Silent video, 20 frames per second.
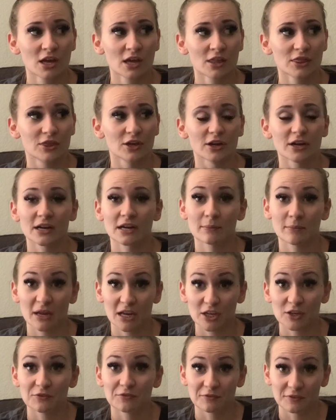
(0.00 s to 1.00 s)
They're gonna make
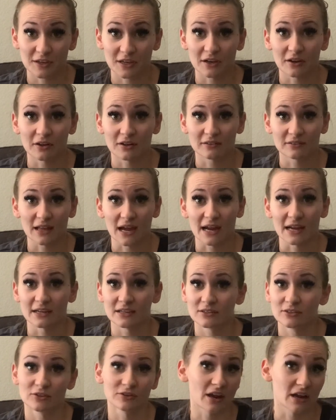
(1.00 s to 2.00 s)
you feel like
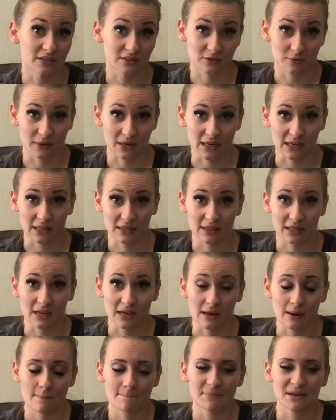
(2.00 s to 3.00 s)
you're not doing anything.
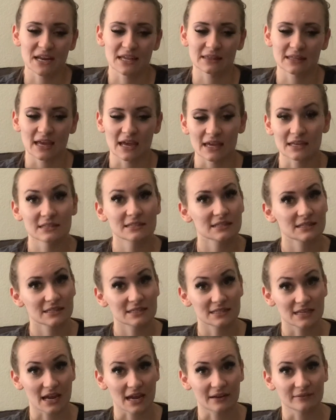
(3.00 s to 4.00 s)
But at the end of the
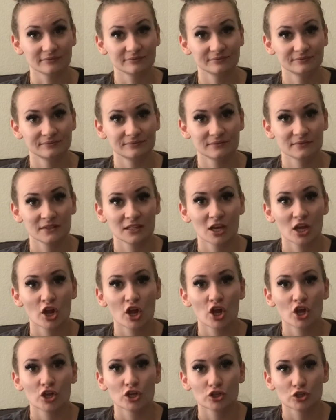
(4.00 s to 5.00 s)
day,
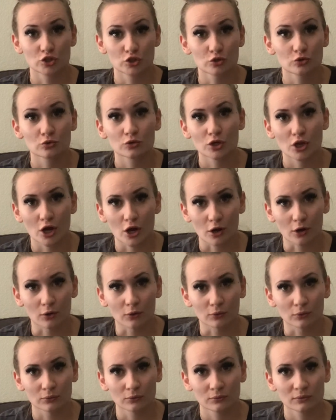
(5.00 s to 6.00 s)
you know
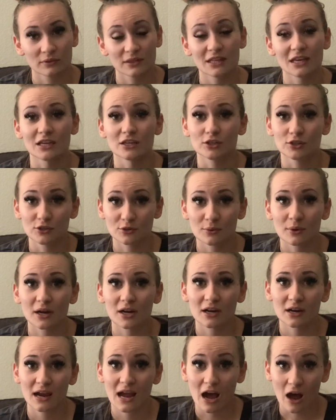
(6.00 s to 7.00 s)
that you
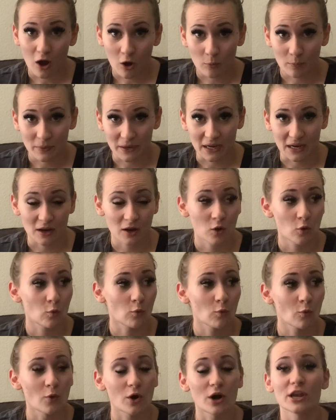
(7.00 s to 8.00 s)
are helping
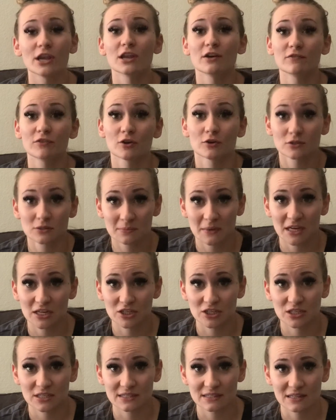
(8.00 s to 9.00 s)
one of those
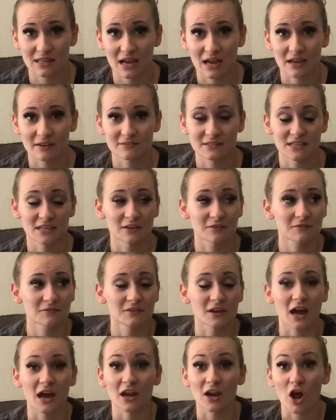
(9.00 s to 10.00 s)
patients' lives, if
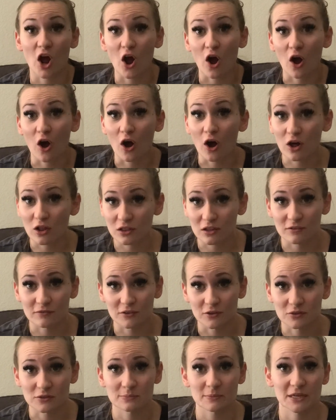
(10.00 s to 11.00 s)
not all of
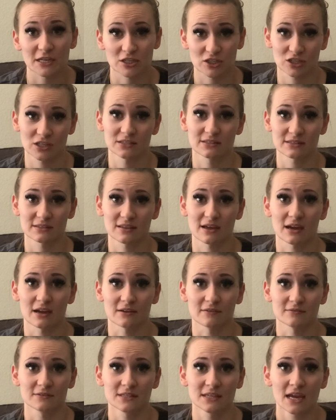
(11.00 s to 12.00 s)
those patients'
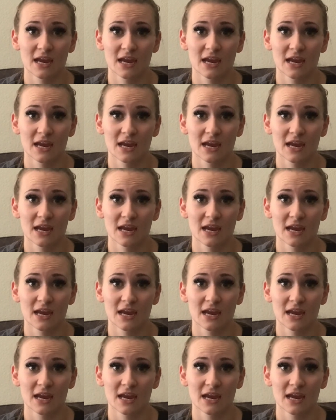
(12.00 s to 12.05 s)
lives.